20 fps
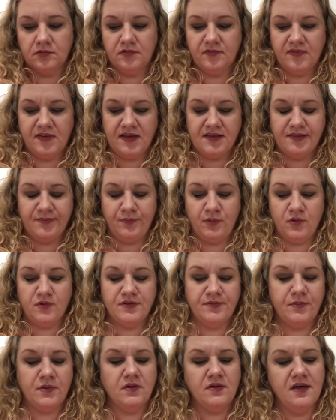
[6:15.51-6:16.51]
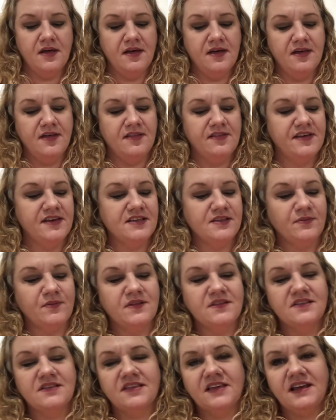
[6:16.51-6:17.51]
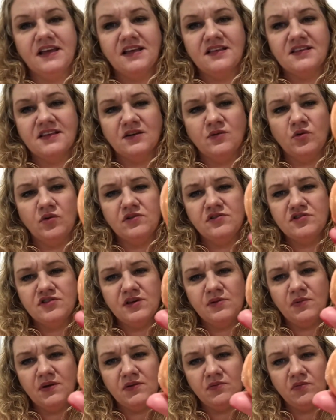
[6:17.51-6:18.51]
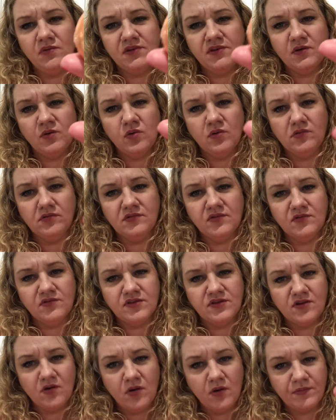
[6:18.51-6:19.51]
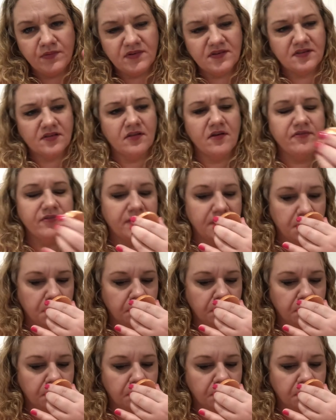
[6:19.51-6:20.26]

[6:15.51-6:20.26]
That's possible. This one's like, it's an orangey one with gold on top. It's lovely.